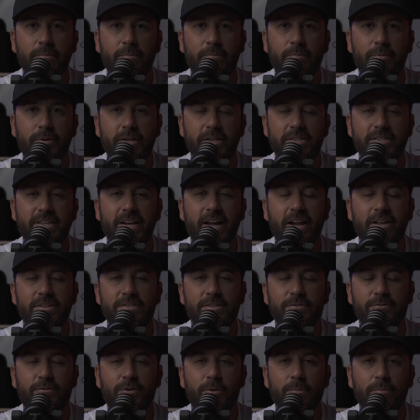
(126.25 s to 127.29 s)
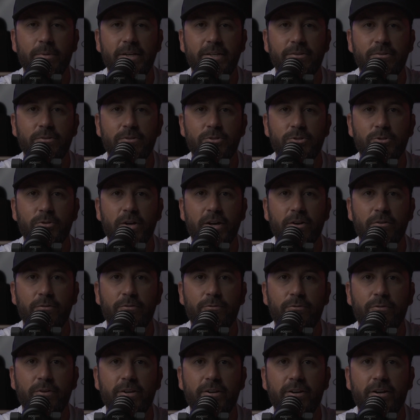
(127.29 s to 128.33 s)
pretty challenging for me to try to
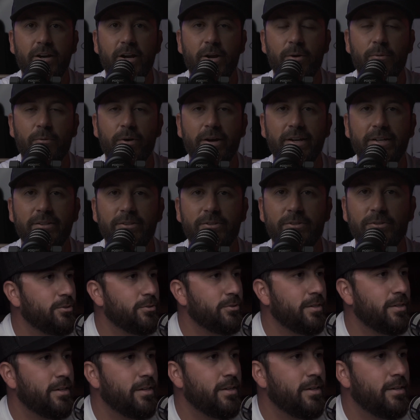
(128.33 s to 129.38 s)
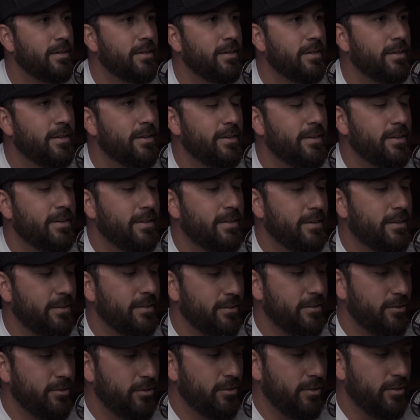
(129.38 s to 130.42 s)
figure out a way to
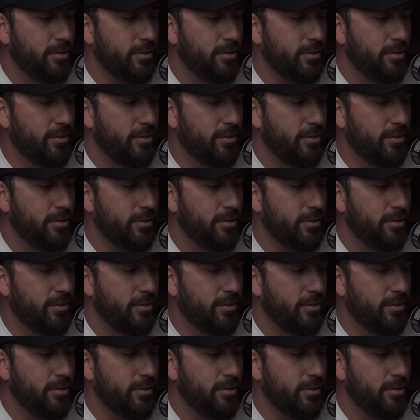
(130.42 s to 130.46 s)
give